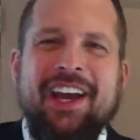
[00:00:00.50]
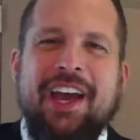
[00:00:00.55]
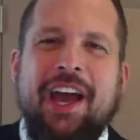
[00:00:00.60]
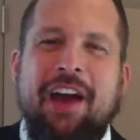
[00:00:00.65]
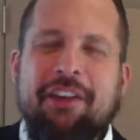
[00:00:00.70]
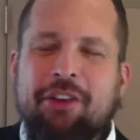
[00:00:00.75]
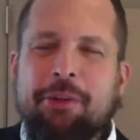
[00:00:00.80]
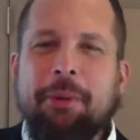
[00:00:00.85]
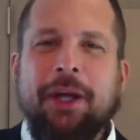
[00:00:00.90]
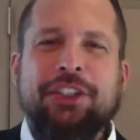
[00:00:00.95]

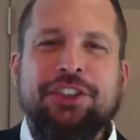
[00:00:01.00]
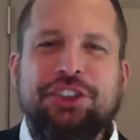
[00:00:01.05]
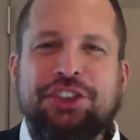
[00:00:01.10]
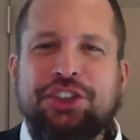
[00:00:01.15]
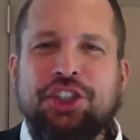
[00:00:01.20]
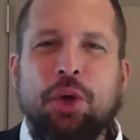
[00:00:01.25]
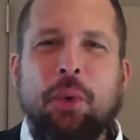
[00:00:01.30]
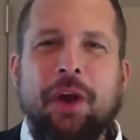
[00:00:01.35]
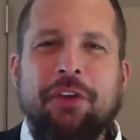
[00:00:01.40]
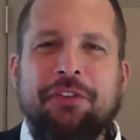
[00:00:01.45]
everybody, it's
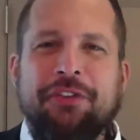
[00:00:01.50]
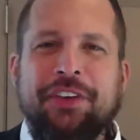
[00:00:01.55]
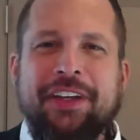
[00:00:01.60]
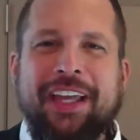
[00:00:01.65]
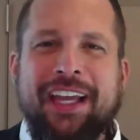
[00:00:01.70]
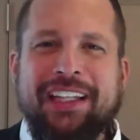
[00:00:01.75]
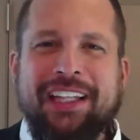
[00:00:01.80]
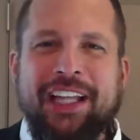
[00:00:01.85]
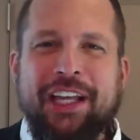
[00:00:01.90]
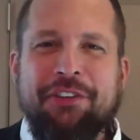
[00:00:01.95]
Joe White from
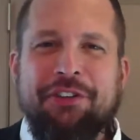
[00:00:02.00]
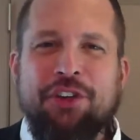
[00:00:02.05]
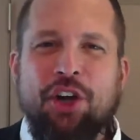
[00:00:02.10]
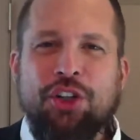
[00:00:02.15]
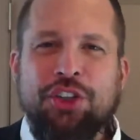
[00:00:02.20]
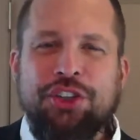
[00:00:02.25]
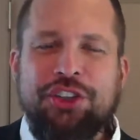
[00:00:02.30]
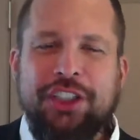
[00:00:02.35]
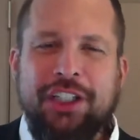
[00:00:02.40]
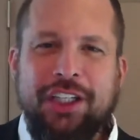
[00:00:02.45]
Get Life
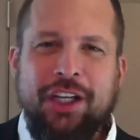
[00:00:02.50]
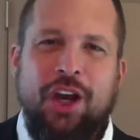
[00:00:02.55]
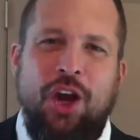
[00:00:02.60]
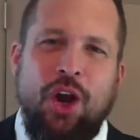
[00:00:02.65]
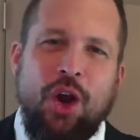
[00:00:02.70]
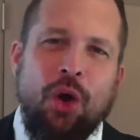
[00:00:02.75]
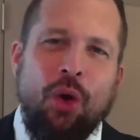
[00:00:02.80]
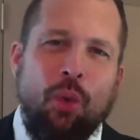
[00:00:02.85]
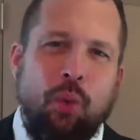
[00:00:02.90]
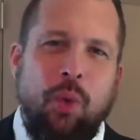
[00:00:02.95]
Coaching.
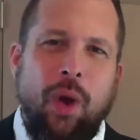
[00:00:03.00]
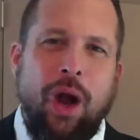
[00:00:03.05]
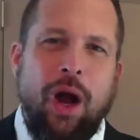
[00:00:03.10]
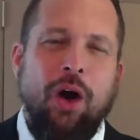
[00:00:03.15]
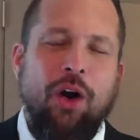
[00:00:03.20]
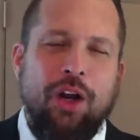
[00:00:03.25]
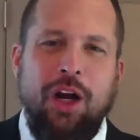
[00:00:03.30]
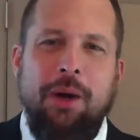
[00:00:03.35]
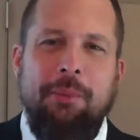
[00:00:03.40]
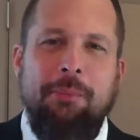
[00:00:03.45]

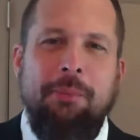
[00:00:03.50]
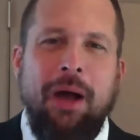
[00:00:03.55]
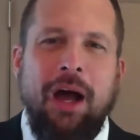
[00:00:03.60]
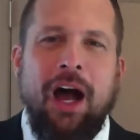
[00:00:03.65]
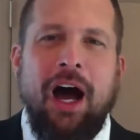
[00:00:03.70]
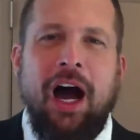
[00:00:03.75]
Welcome.